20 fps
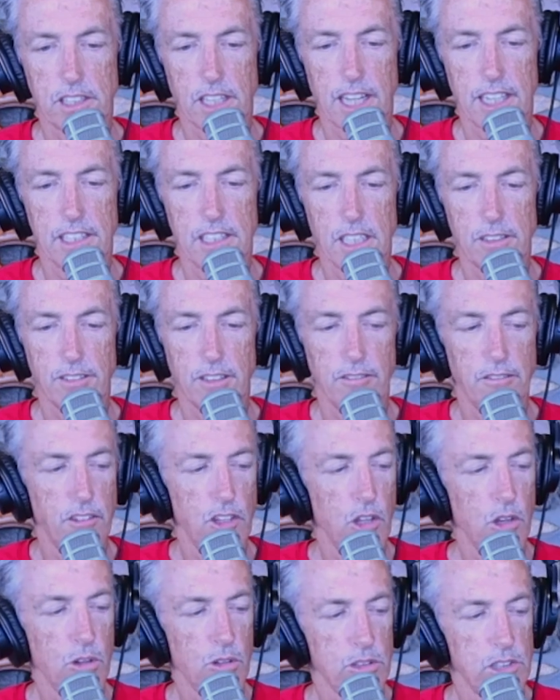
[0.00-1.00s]
and different
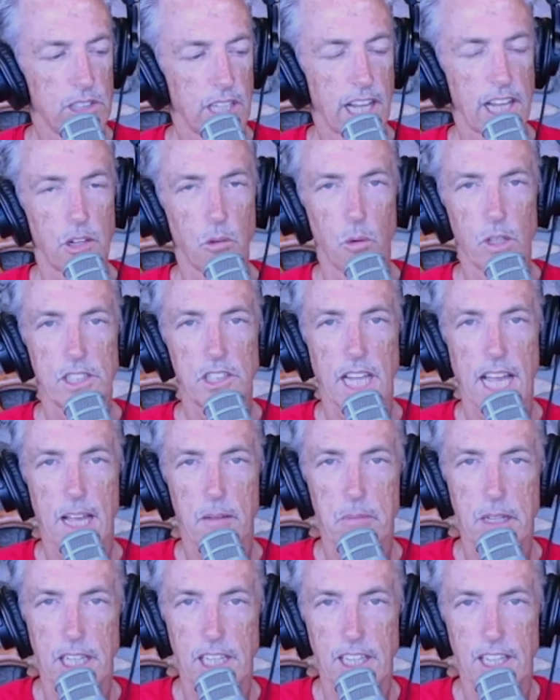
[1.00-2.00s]
views on what's
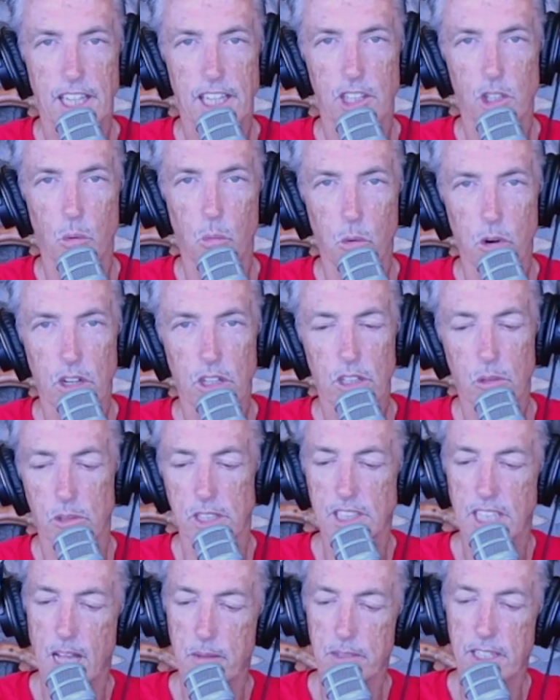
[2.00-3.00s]
happening in the world,
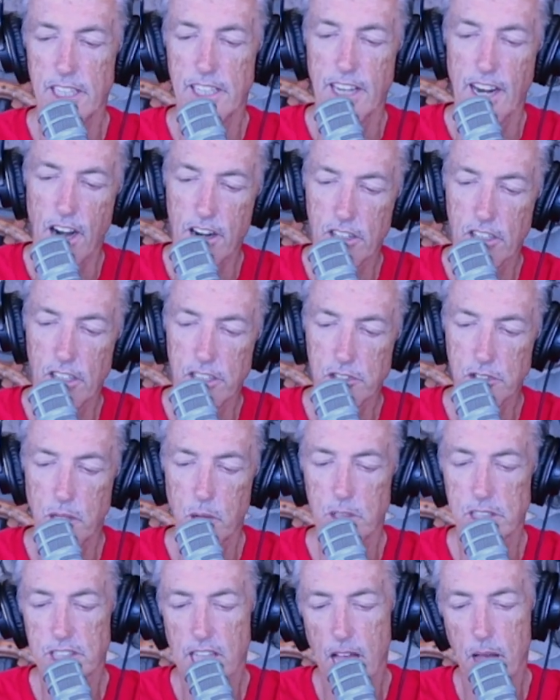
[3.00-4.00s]
what's happening in our country,
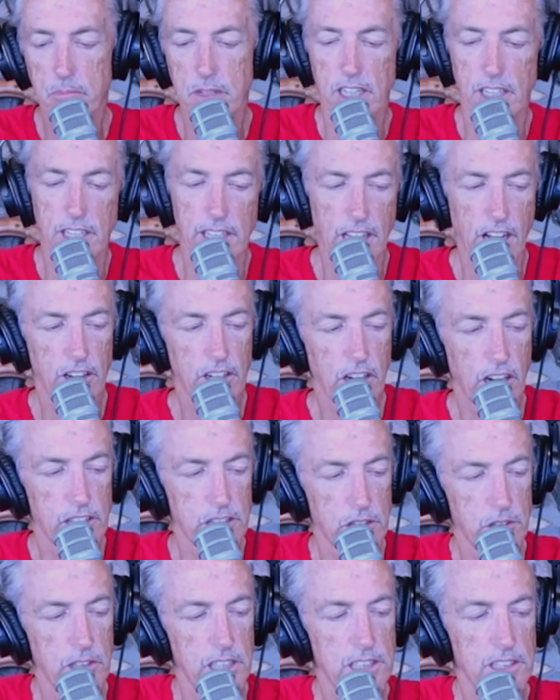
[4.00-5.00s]
what's happening in their
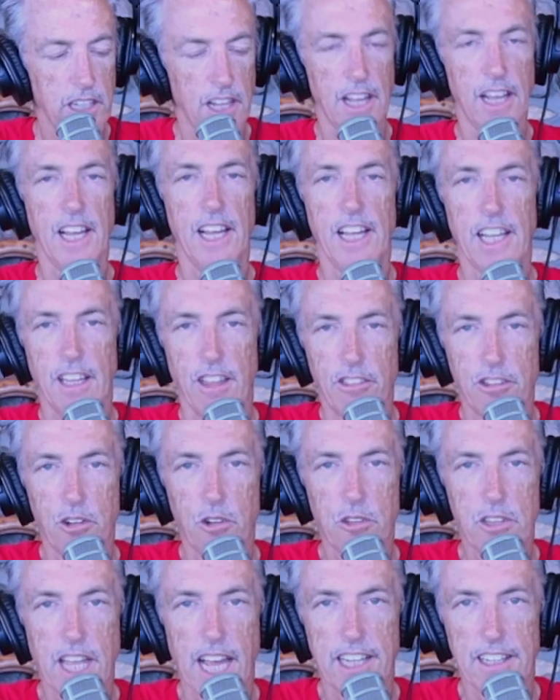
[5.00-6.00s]
countries. And
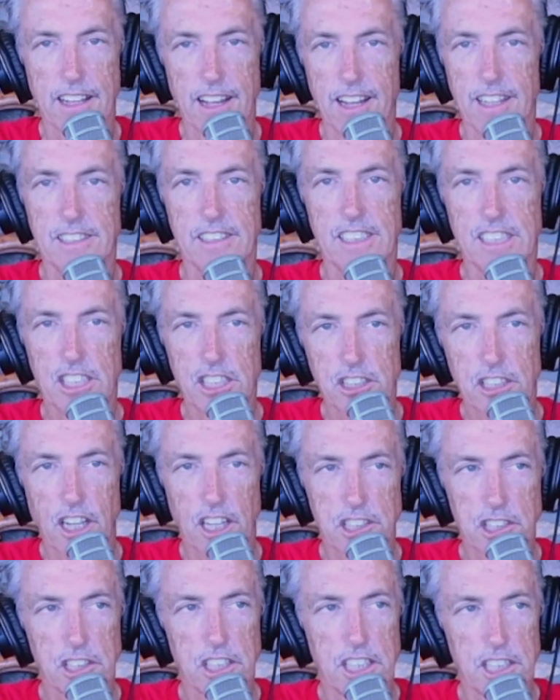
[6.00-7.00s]
through that
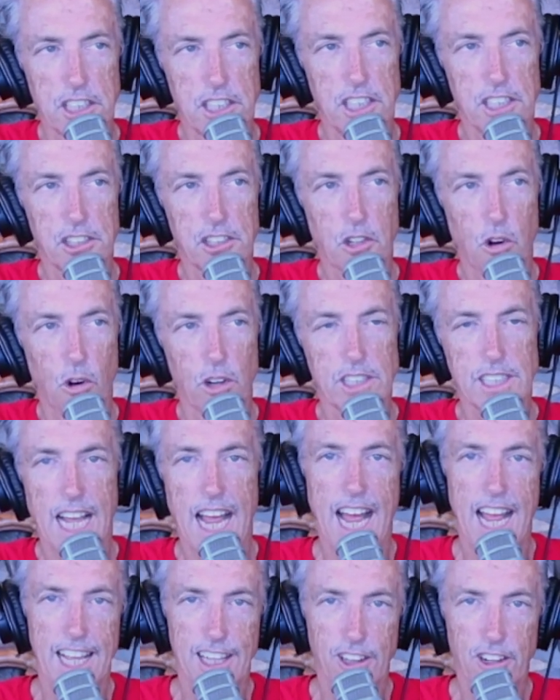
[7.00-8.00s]
discussion and discourse,
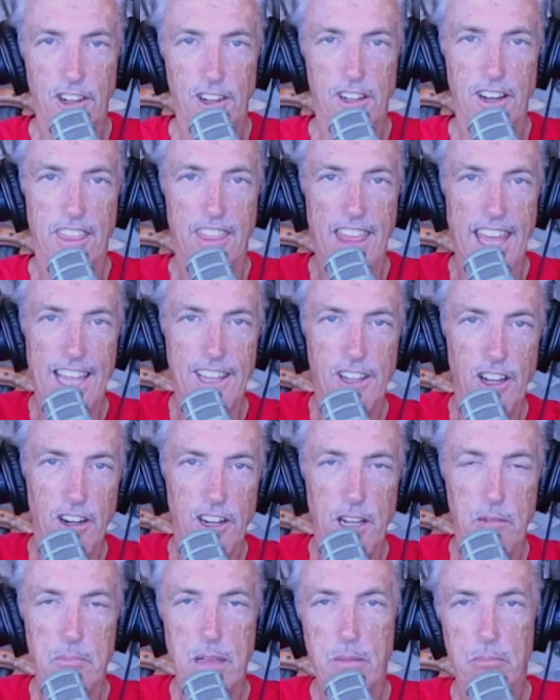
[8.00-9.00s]
I learn, they
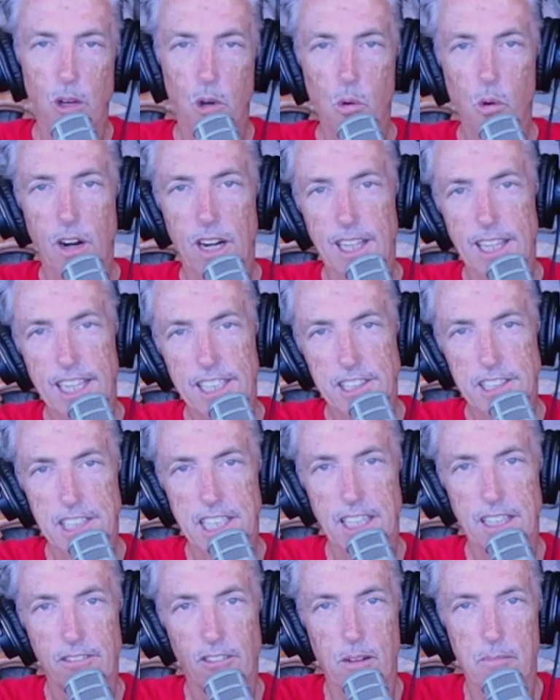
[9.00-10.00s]
learn, and people who are
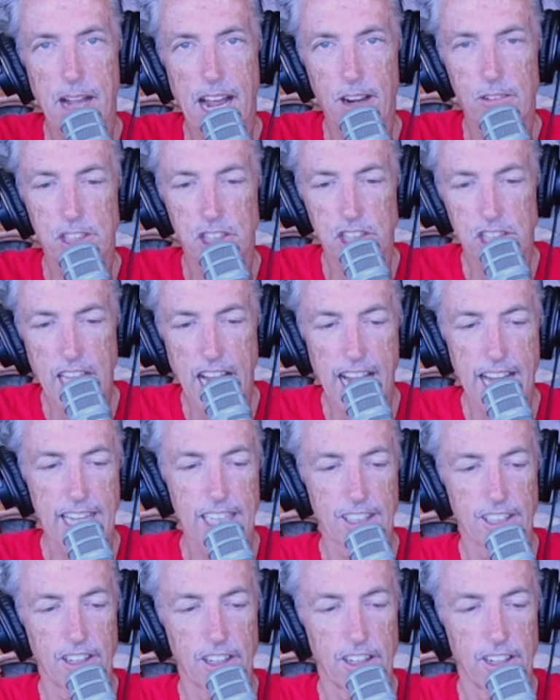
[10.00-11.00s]
listening from
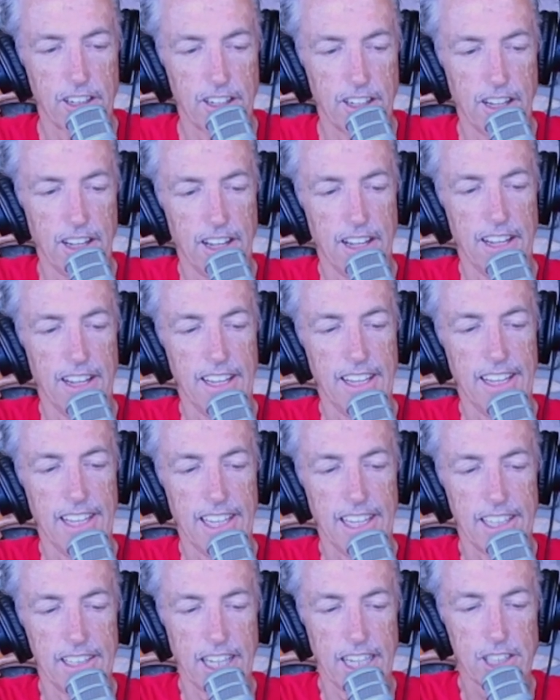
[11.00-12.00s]
outside learn.
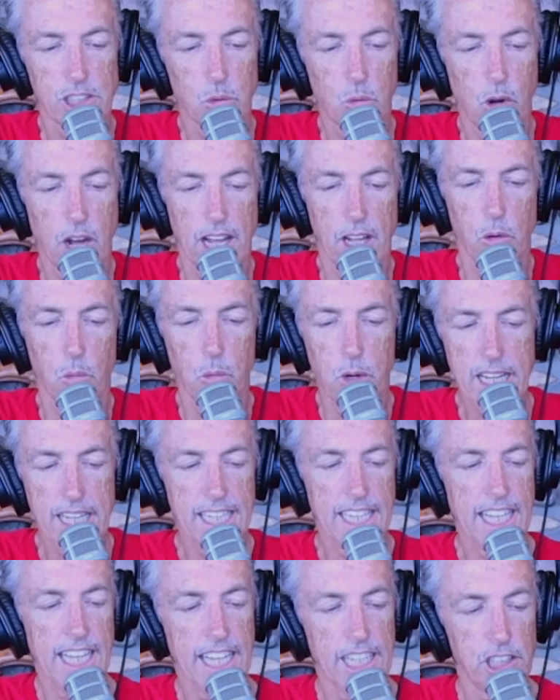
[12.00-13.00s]
And that's why we
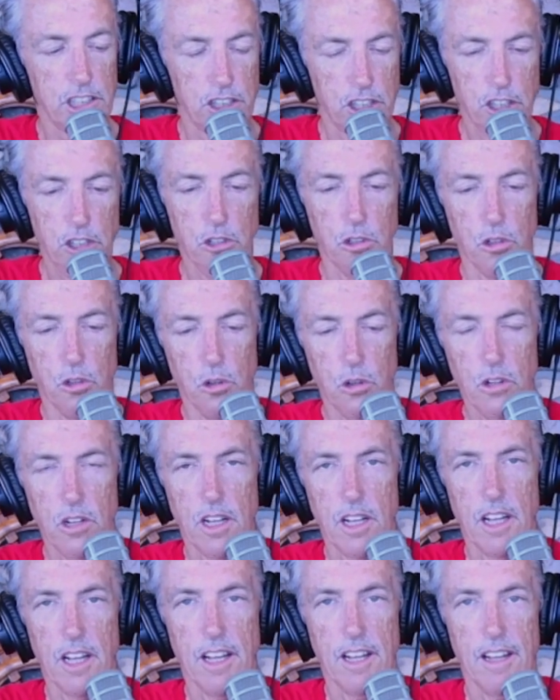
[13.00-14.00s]
need to
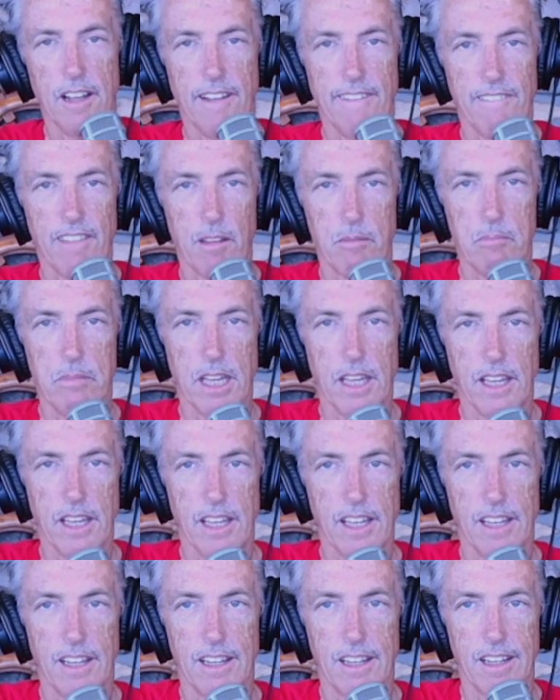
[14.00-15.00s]

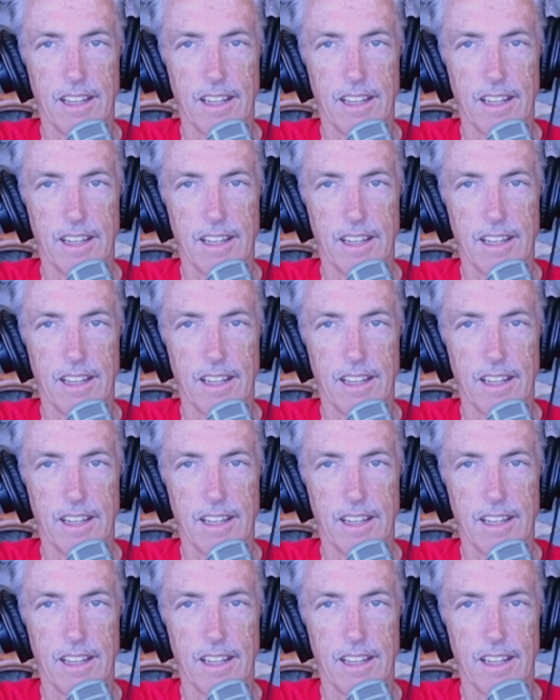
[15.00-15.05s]
be